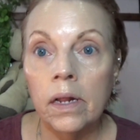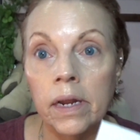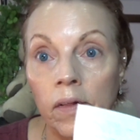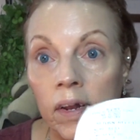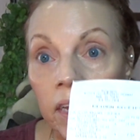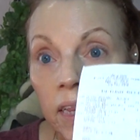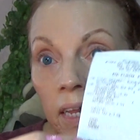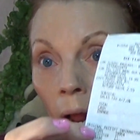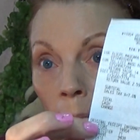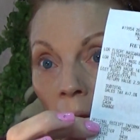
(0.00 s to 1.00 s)
Now
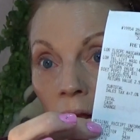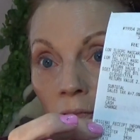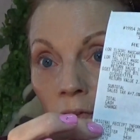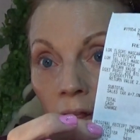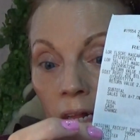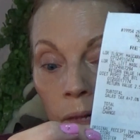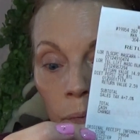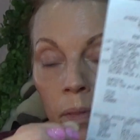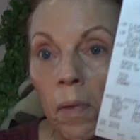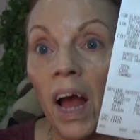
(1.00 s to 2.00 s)
listen, I paid for this
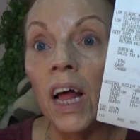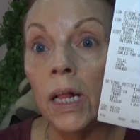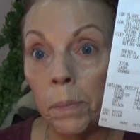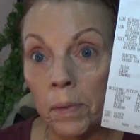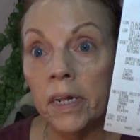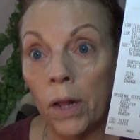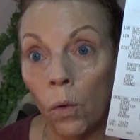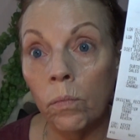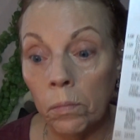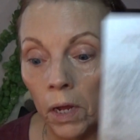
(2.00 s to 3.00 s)
with my husband's
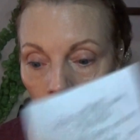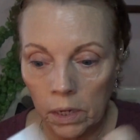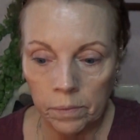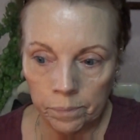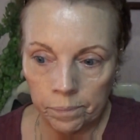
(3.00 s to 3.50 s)
own money.